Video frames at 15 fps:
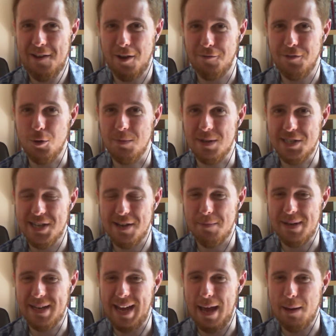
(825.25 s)
of humans ever
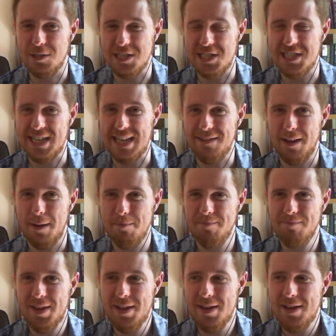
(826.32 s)
being able to see them.